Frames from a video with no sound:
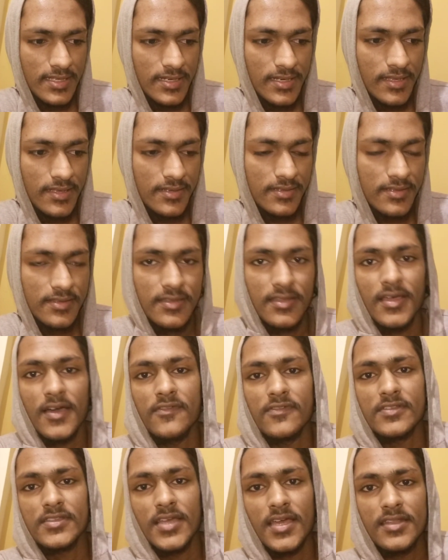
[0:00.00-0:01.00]
and
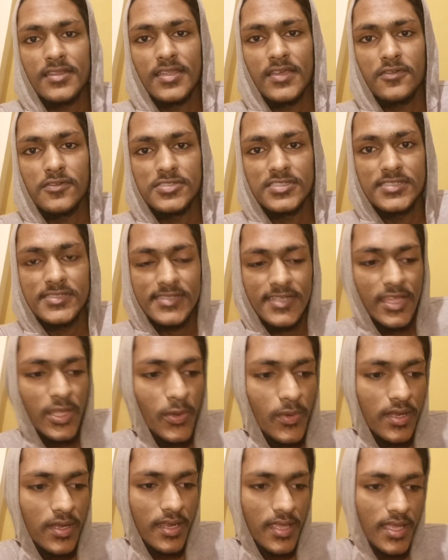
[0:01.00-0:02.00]
after that there was this
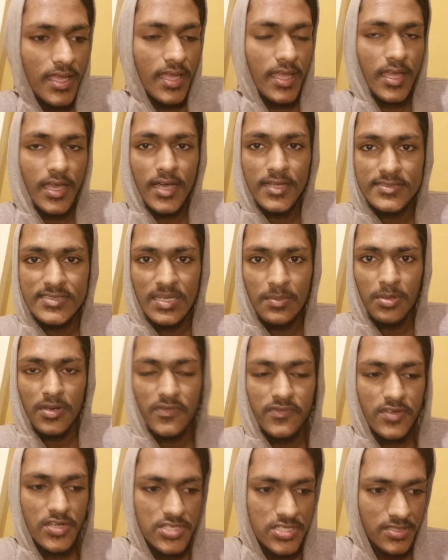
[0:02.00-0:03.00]
Q&A. I asked a couple
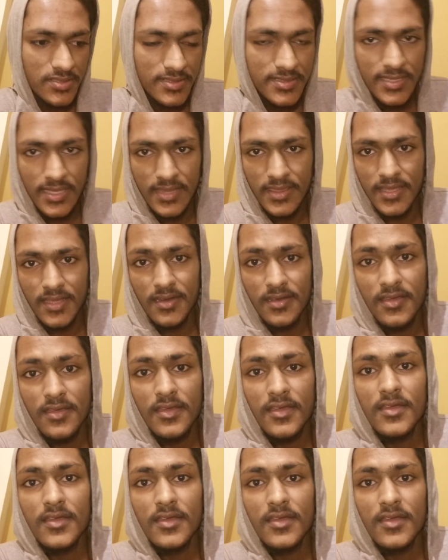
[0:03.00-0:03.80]
of questions, and then